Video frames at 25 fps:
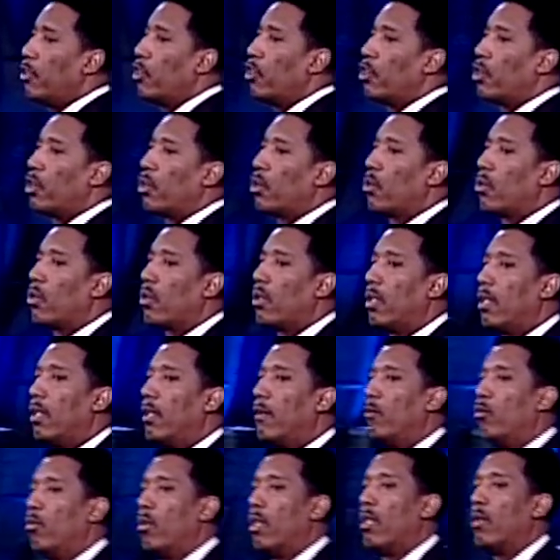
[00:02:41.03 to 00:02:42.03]
sure
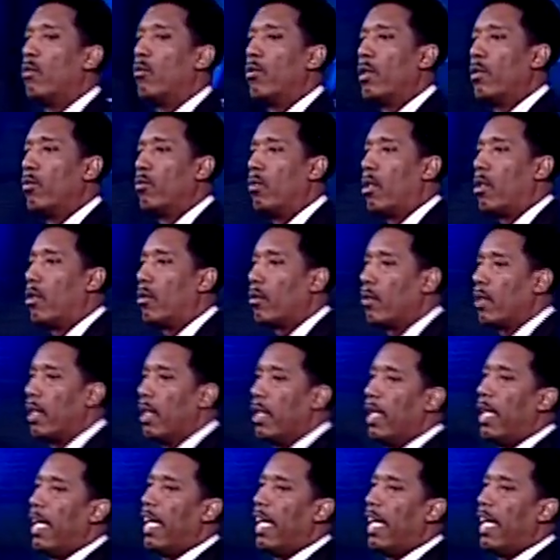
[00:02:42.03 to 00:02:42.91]
of what we want